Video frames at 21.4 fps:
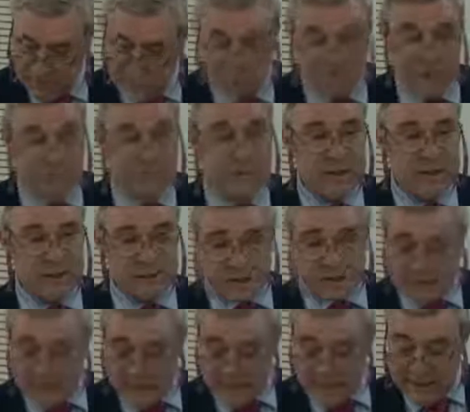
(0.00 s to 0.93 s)
Mr.
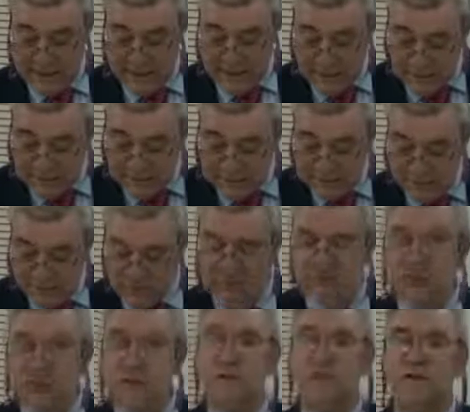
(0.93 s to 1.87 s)
Speaker,
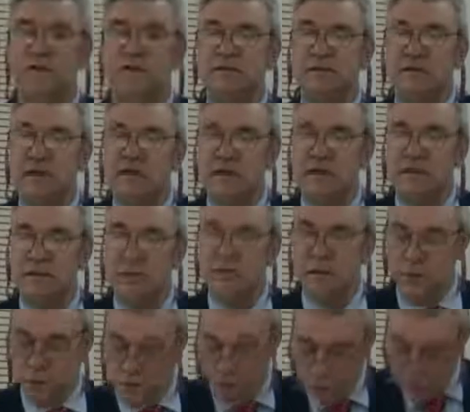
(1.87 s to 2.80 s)
MTV eVisa
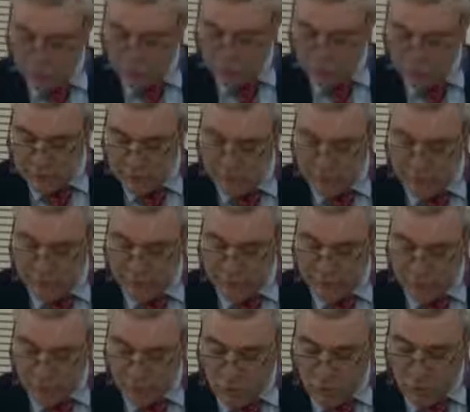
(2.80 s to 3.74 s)
got
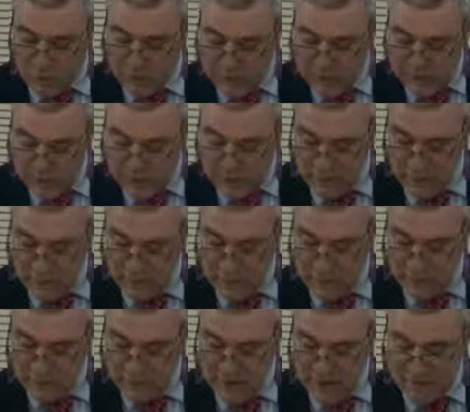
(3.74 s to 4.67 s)

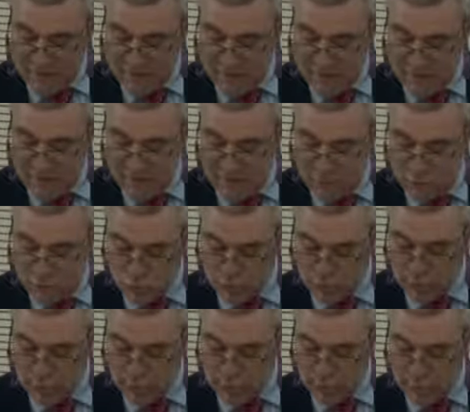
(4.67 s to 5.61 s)

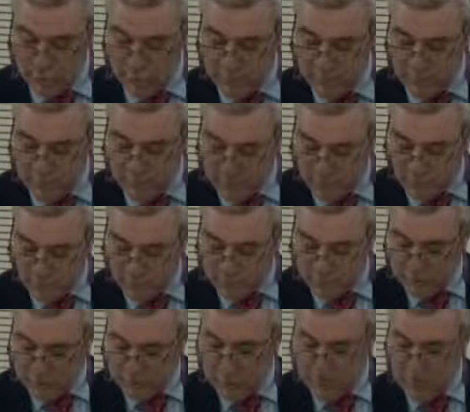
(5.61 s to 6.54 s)

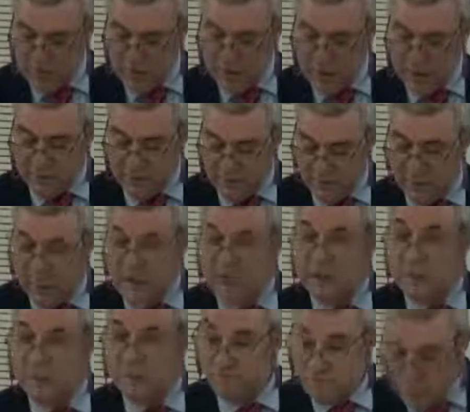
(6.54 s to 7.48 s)

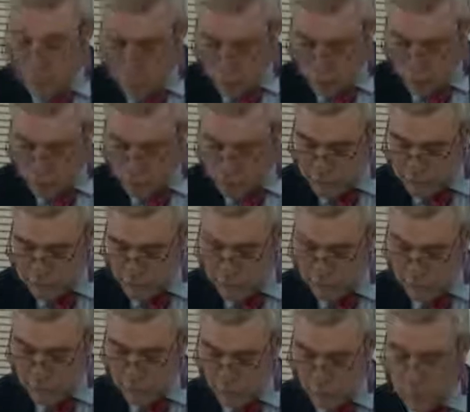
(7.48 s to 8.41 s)
4,512,003 views,
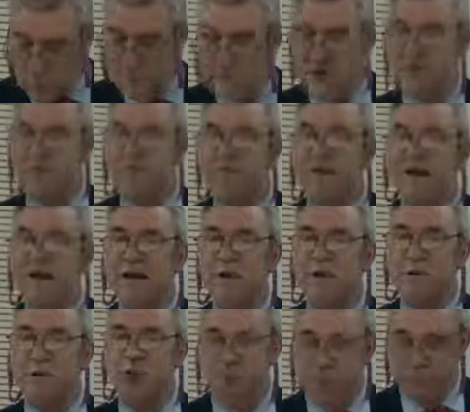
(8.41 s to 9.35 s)
which have a
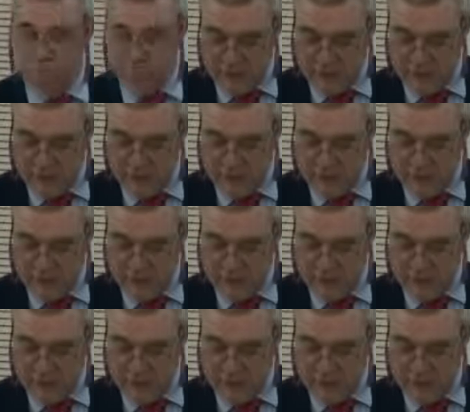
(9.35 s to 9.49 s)
value of